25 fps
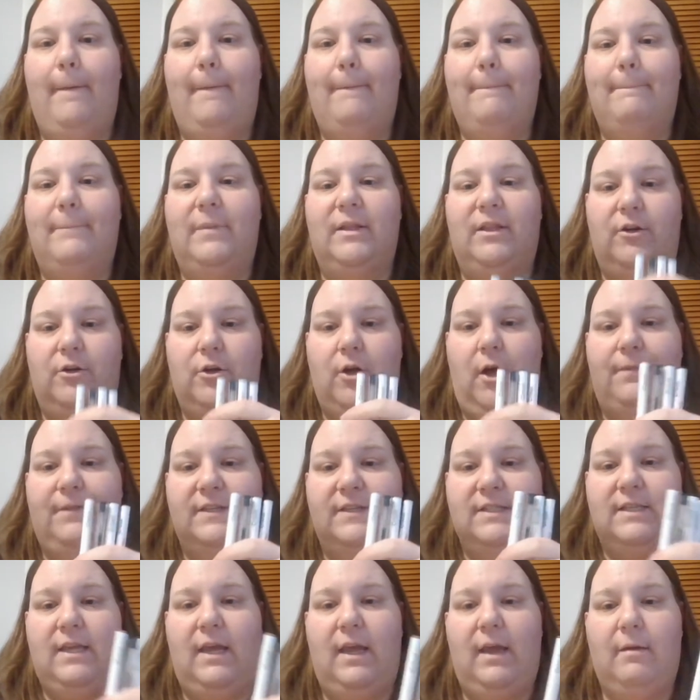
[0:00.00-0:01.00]
but they're not
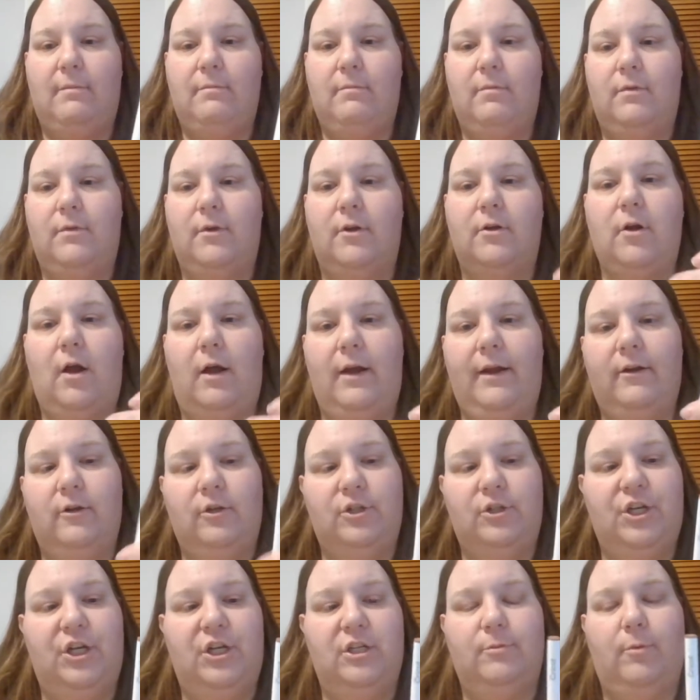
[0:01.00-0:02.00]
the same. They're not
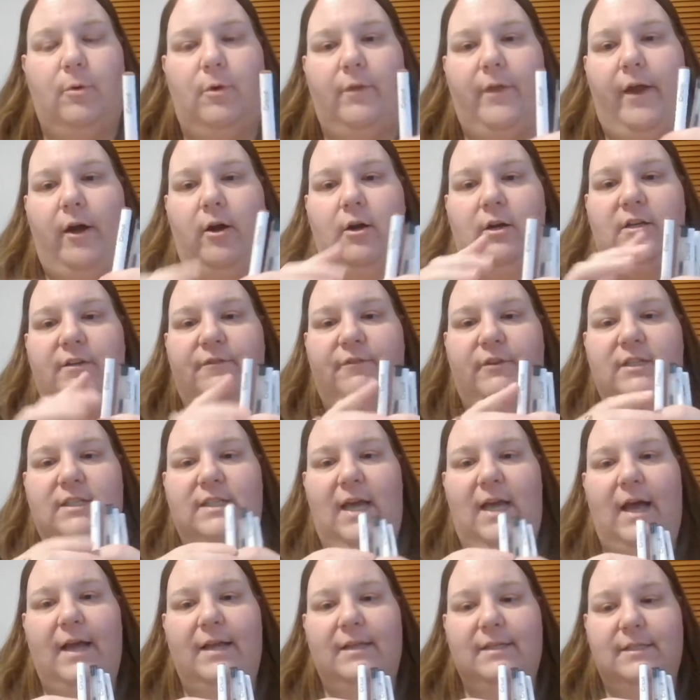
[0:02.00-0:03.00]
interchangeable. They are a different
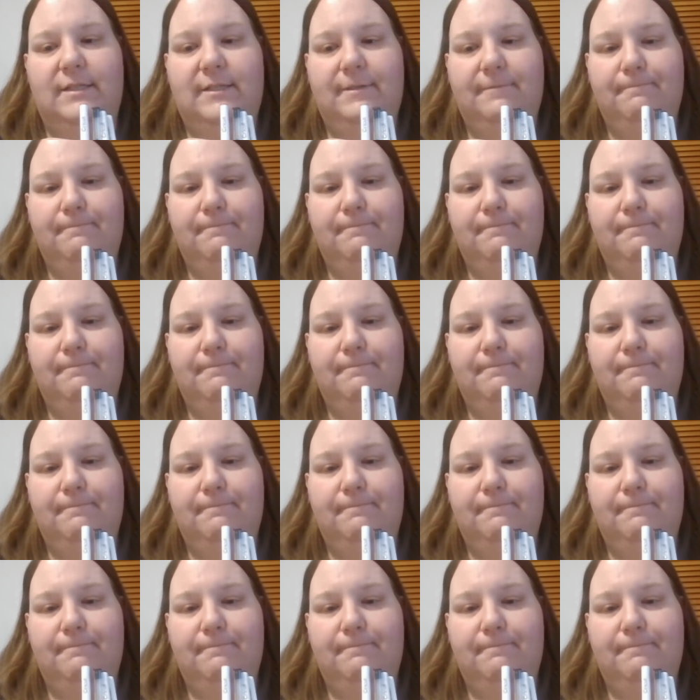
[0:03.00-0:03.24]
size.